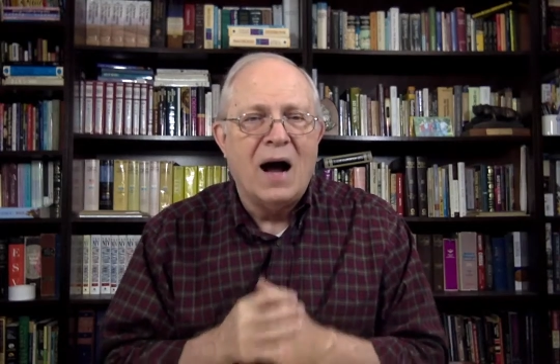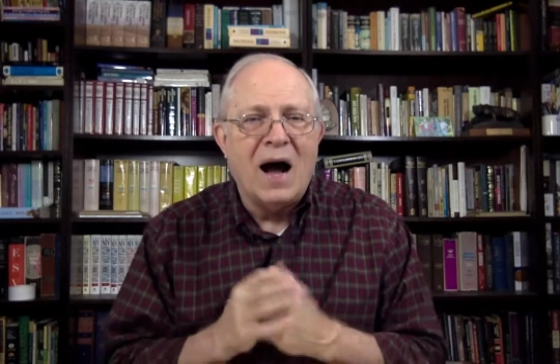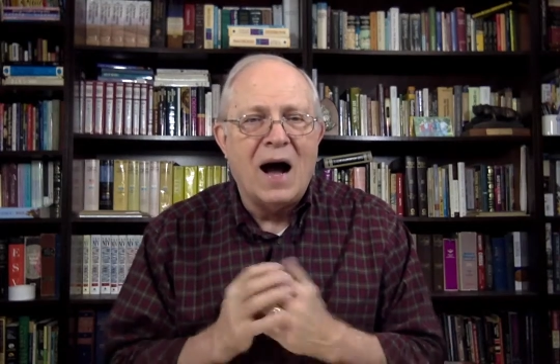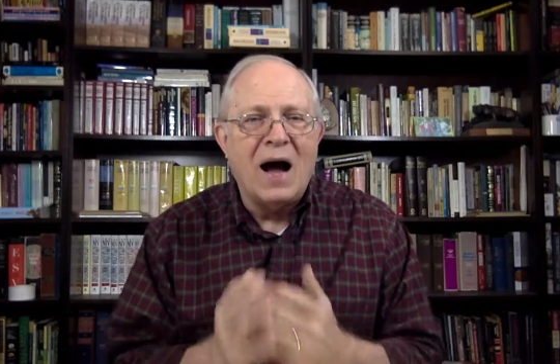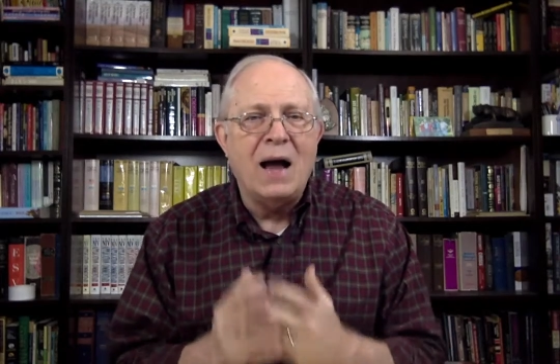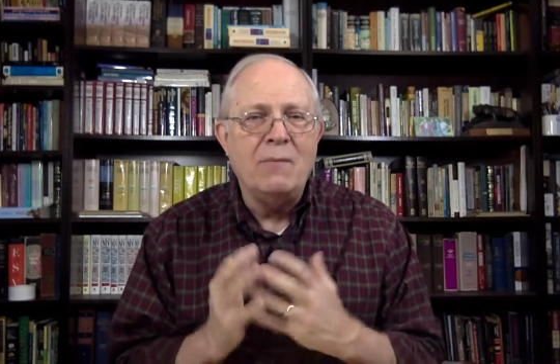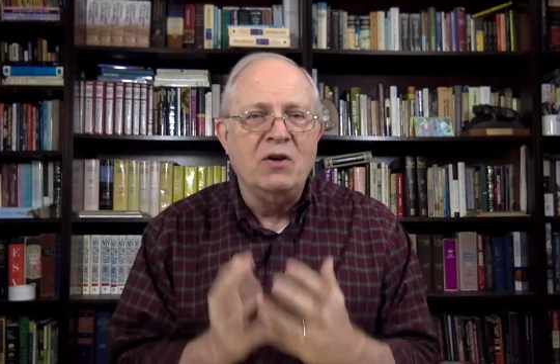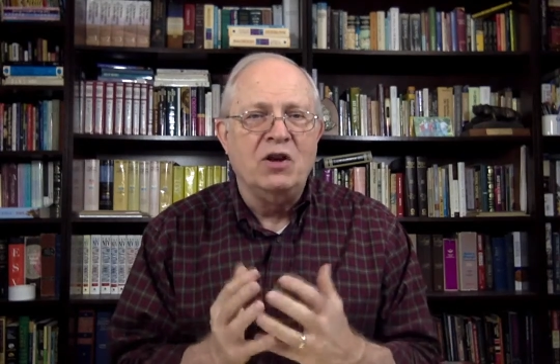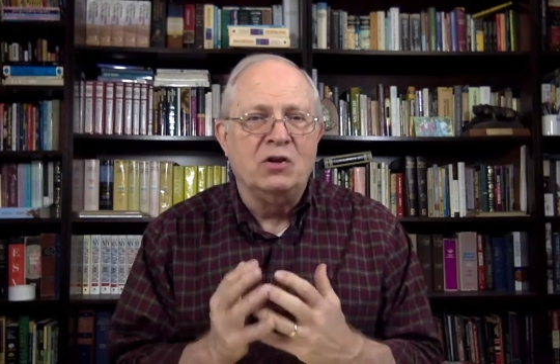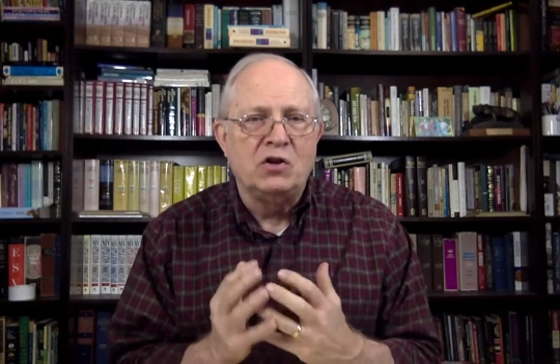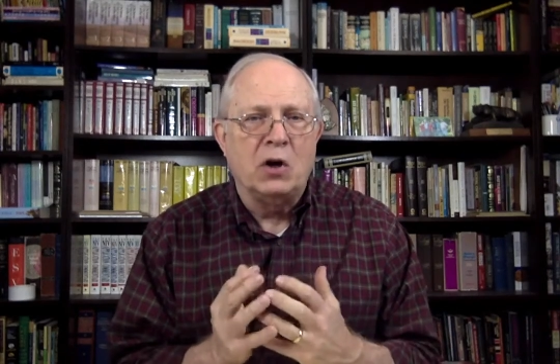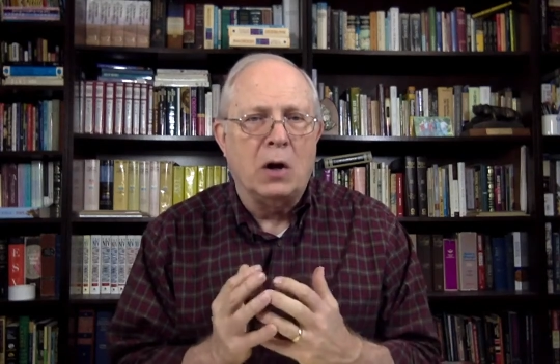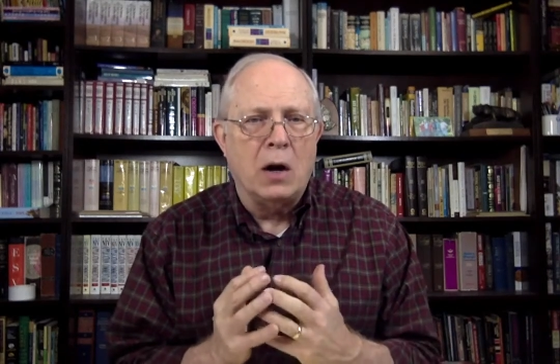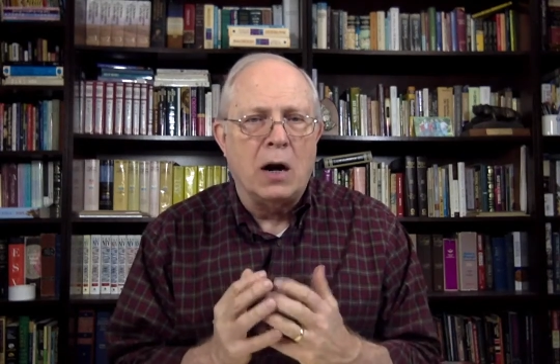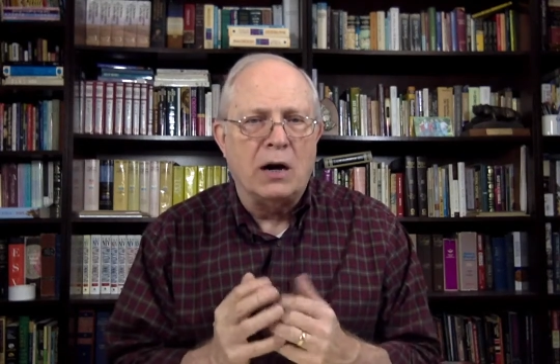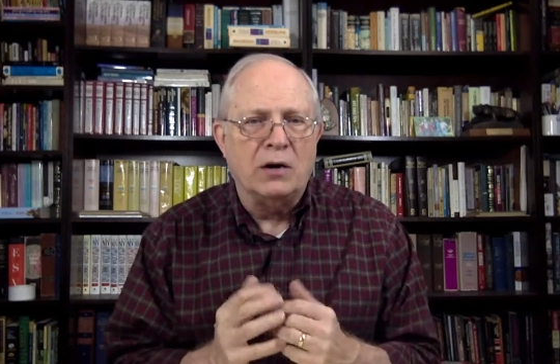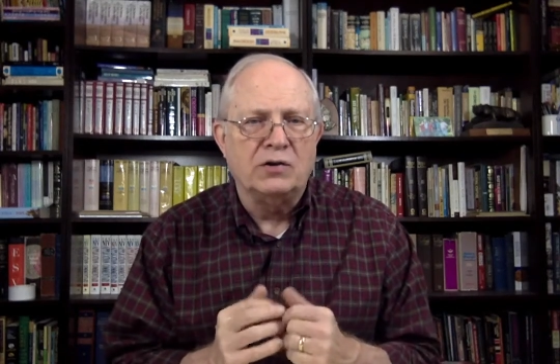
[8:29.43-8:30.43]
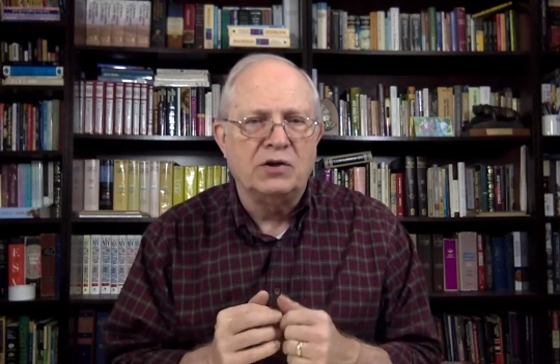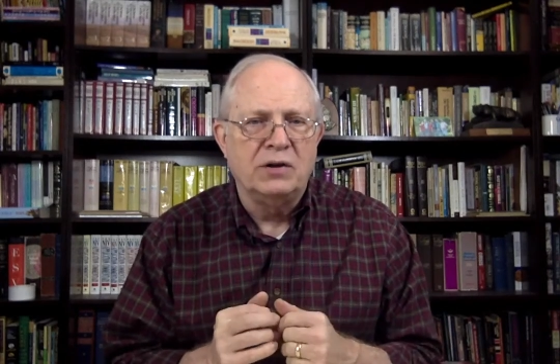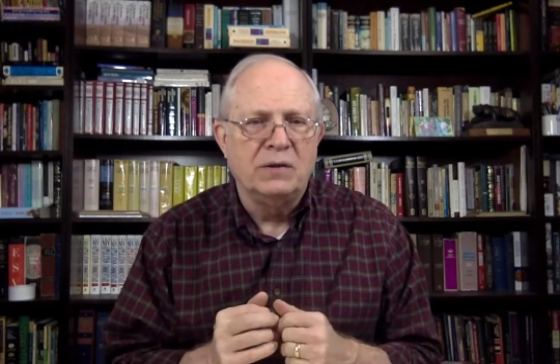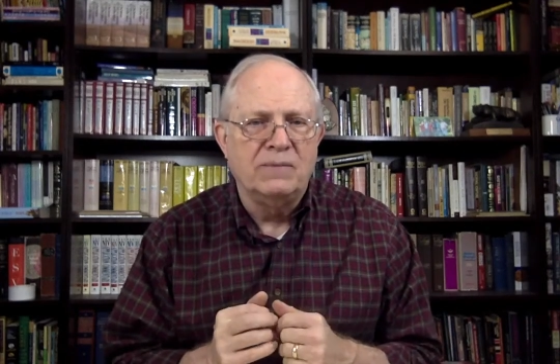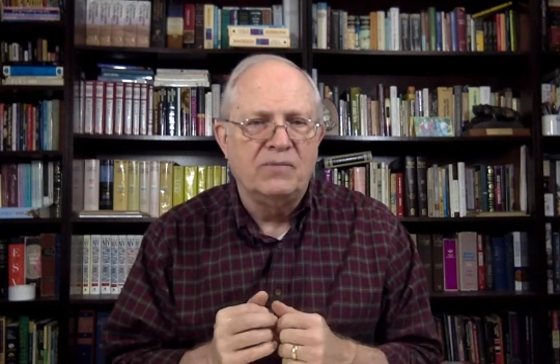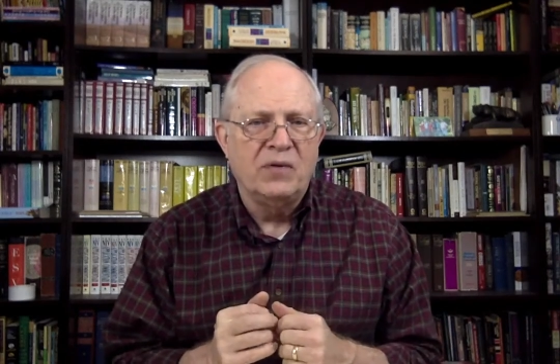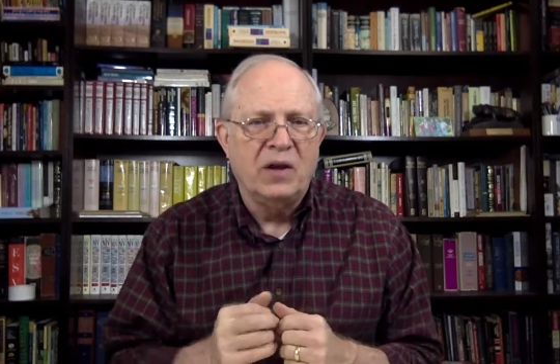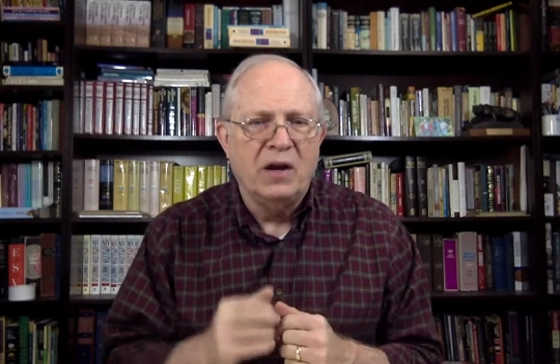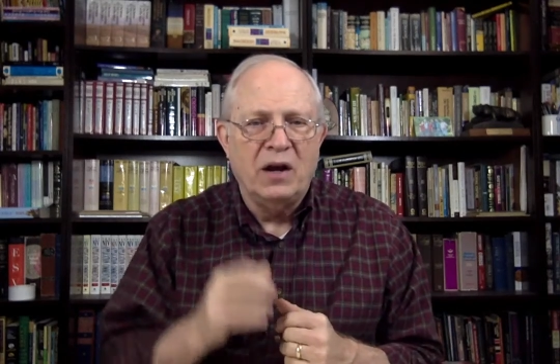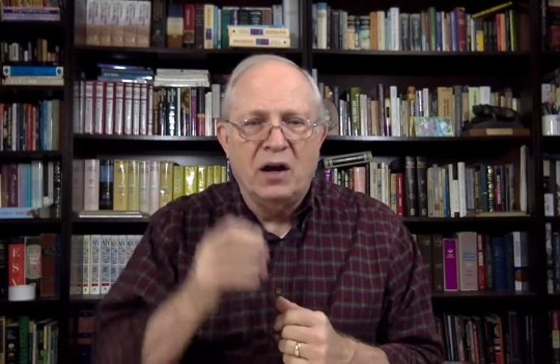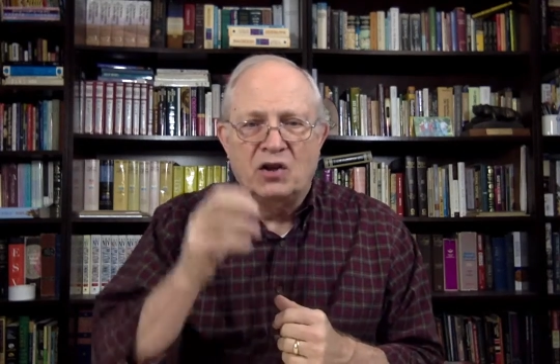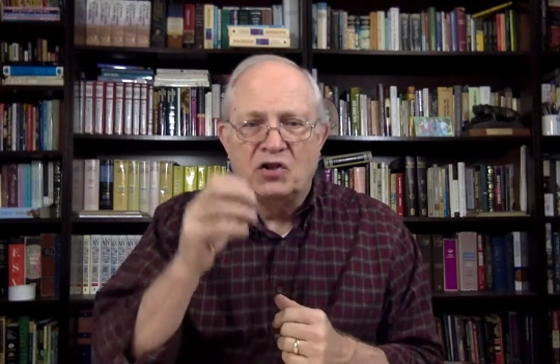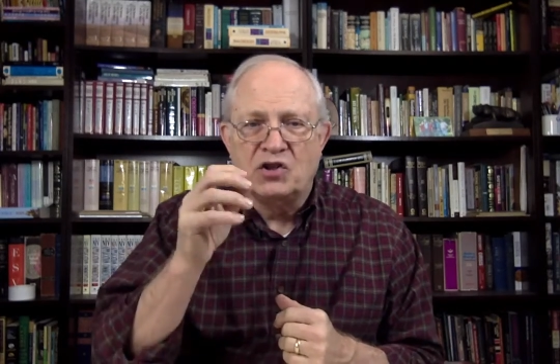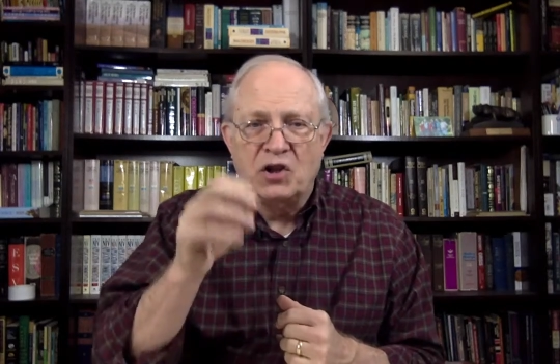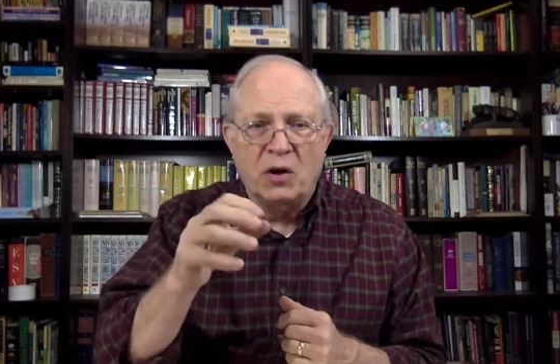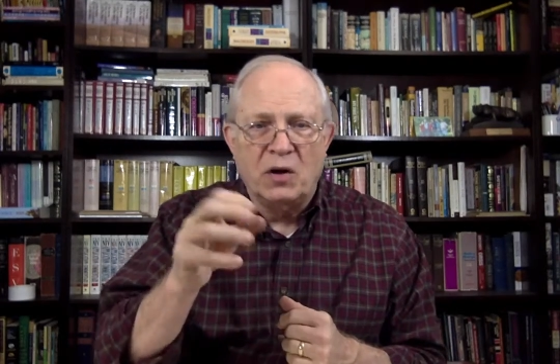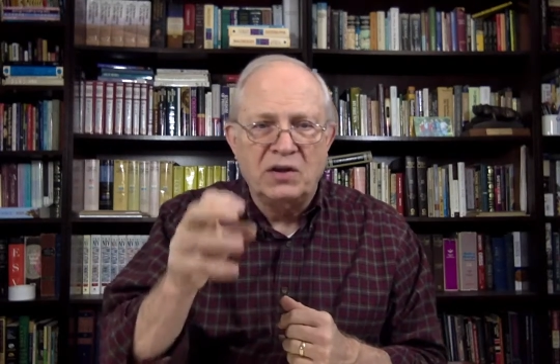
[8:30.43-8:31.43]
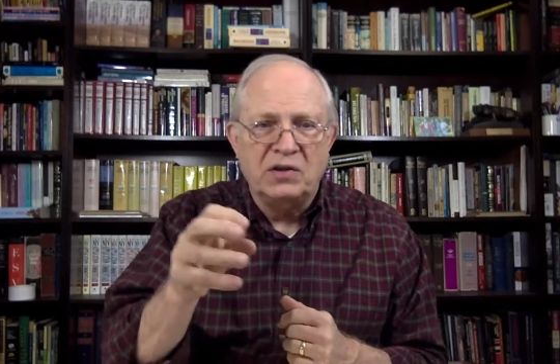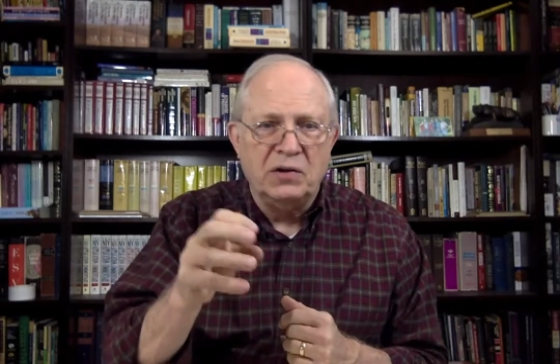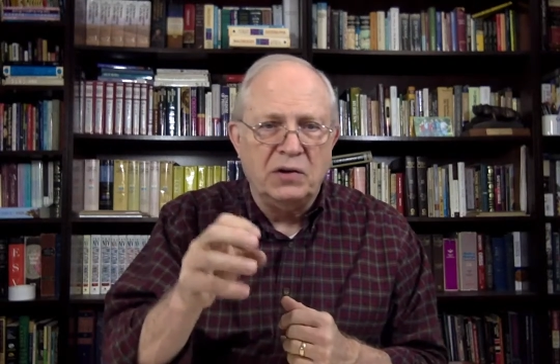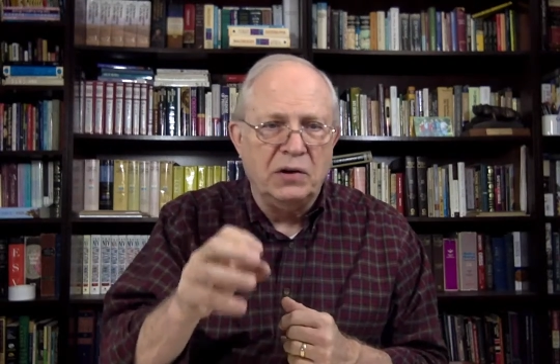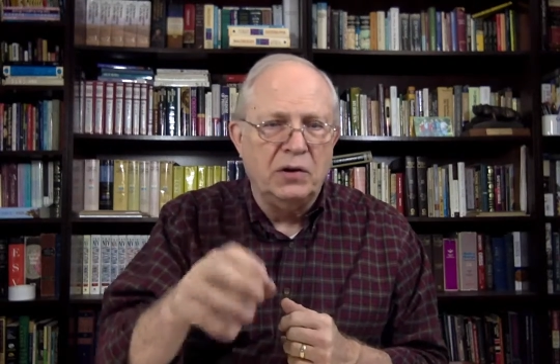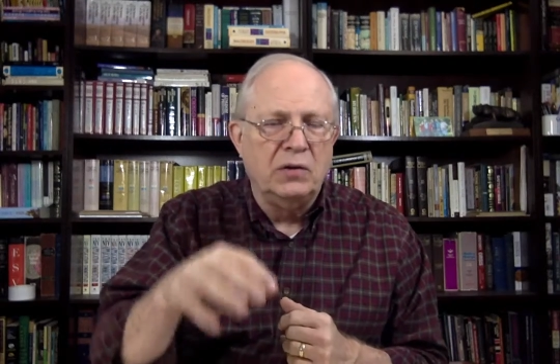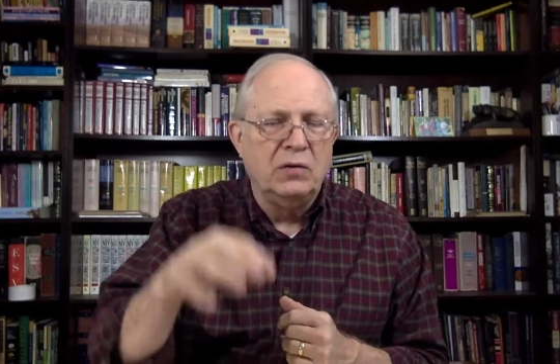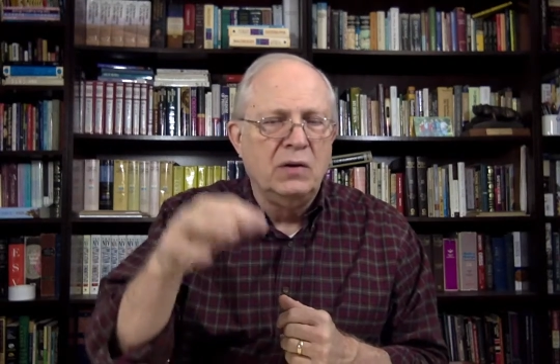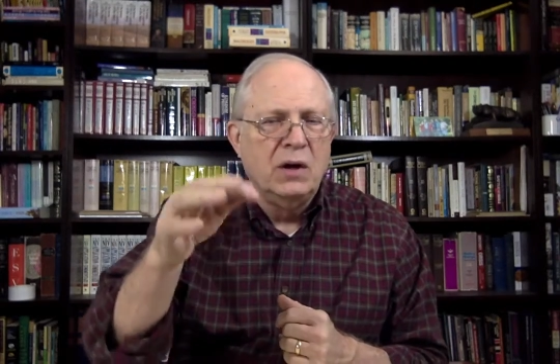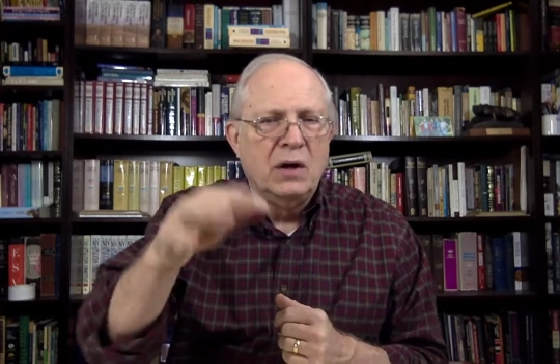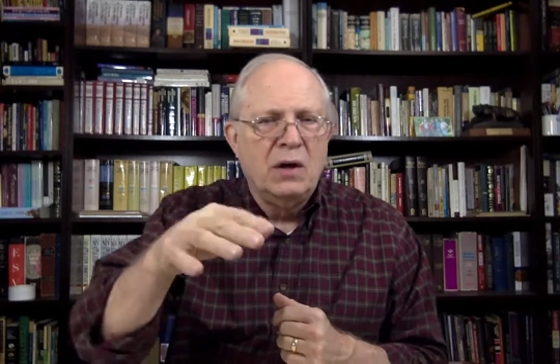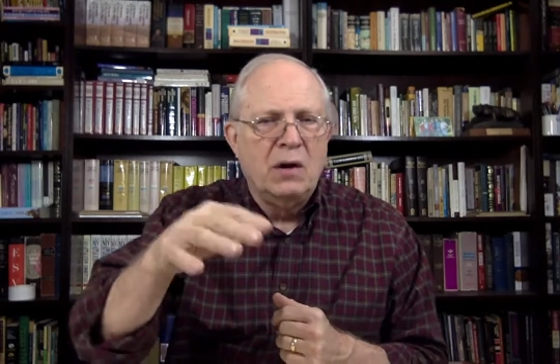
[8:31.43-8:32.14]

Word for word: I'm in charge. And I'll show it to you